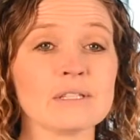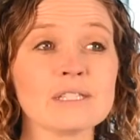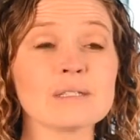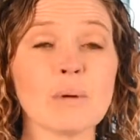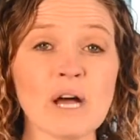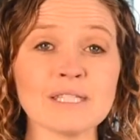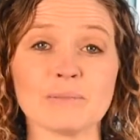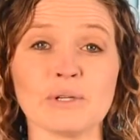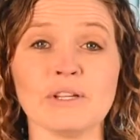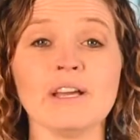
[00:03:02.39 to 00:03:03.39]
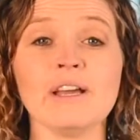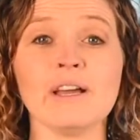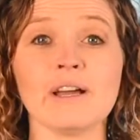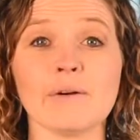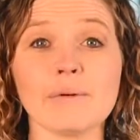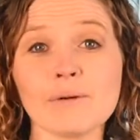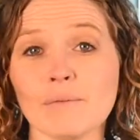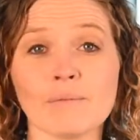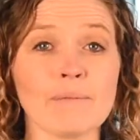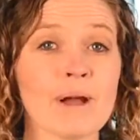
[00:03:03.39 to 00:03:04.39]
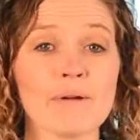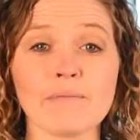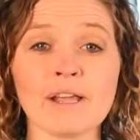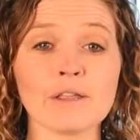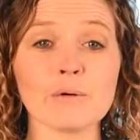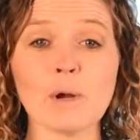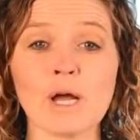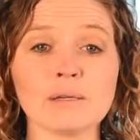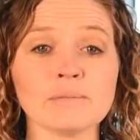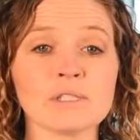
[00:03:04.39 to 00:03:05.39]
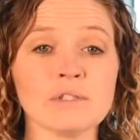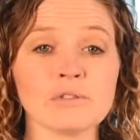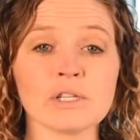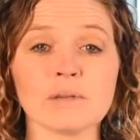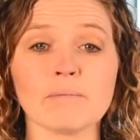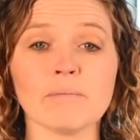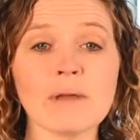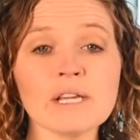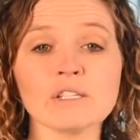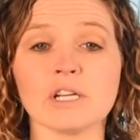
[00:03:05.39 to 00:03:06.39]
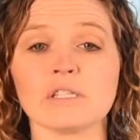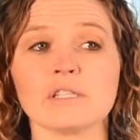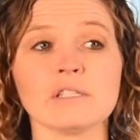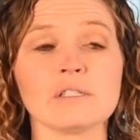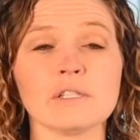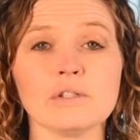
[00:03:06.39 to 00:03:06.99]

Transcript: This is possible. We're regular moms. You can make changes.